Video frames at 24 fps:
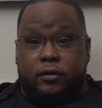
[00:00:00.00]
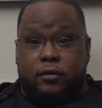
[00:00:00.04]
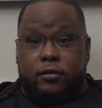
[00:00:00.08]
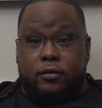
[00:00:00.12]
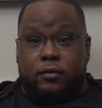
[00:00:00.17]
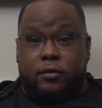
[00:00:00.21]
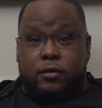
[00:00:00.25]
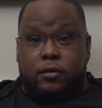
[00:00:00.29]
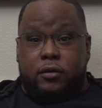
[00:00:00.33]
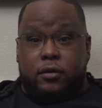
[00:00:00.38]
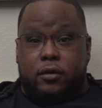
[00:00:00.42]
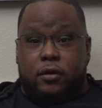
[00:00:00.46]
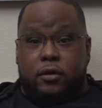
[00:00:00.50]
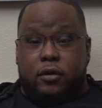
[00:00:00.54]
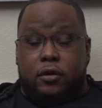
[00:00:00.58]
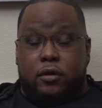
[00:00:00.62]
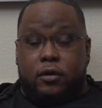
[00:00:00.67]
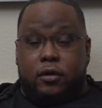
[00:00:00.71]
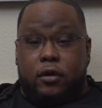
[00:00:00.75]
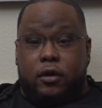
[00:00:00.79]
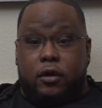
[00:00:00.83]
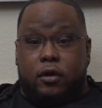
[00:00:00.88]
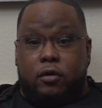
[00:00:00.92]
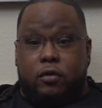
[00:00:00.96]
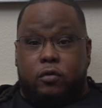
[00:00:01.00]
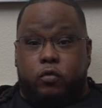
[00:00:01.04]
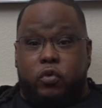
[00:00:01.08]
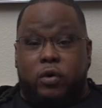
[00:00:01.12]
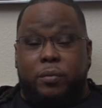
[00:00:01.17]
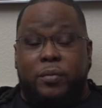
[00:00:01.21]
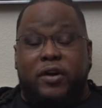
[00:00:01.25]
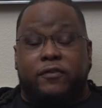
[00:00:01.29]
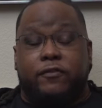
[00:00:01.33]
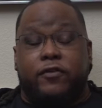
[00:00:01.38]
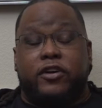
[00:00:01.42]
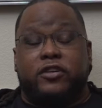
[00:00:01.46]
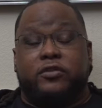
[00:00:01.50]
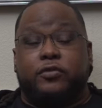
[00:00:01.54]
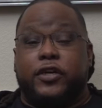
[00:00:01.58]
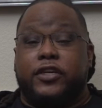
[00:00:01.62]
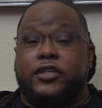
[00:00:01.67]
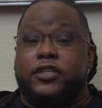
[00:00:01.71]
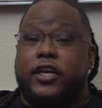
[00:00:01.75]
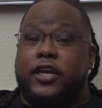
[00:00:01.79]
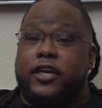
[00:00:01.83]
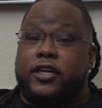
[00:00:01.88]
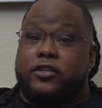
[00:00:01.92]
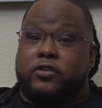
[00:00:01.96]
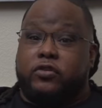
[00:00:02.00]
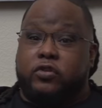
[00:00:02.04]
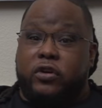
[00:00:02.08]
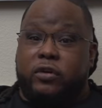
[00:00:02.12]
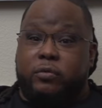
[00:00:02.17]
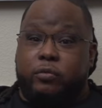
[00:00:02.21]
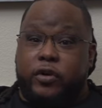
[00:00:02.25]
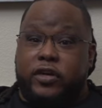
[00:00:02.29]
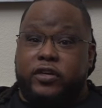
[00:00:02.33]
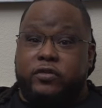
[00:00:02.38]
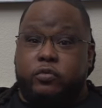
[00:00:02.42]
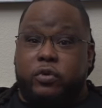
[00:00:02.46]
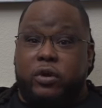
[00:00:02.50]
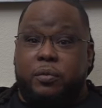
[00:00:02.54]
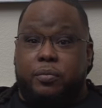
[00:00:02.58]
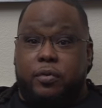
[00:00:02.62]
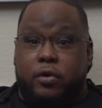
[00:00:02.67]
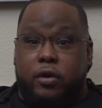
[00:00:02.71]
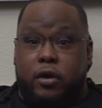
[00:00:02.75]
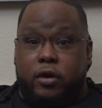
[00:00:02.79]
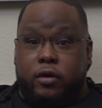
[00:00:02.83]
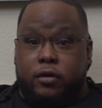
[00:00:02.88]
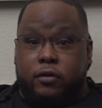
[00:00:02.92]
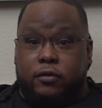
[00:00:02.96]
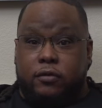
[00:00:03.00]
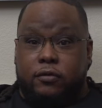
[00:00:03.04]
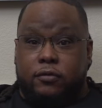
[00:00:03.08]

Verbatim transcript: Mm-hmm. You know, well, my first race at Extreme Raceway Park.